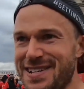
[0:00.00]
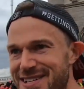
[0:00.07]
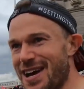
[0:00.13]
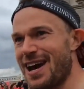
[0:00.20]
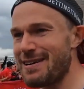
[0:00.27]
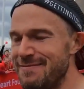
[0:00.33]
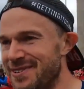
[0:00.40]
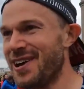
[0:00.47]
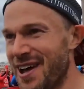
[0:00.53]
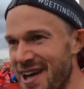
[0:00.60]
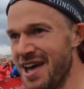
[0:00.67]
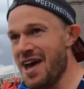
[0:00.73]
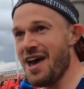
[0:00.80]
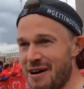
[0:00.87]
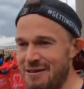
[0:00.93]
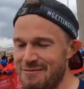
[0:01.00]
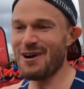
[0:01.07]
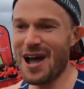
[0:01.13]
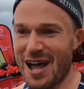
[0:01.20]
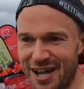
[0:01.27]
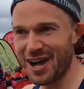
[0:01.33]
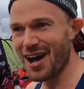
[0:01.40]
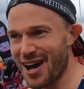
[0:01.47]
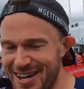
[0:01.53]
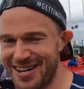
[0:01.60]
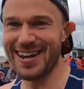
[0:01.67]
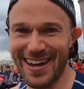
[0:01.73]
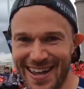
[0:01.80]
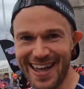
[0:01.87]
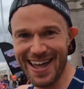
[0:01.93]
I can get where I want to get to,
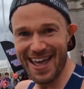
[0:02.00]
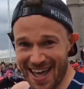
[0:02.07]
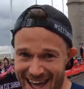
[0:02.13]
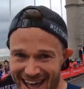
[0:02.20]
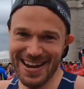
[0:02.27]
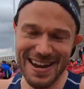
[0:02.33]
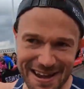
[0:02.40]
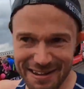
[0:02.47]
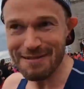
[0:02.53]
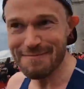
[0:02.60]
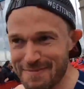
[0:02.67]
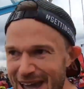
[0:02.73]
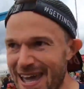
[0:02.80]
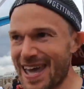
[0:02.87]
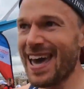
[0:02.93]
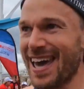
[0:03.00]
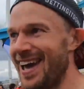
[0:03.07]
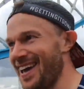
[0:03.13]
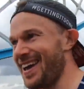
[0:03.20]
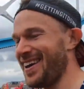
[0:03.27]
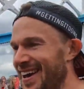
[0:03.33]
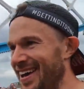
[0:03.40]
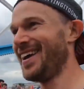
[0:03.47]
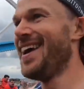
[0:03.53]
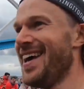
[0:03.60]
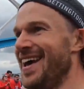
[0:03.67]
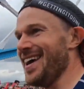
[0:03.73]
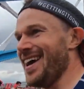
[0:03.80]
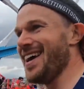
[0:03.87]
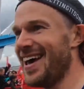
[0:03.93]
and this was a big
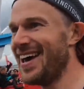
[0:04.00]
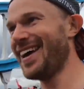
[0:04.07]
step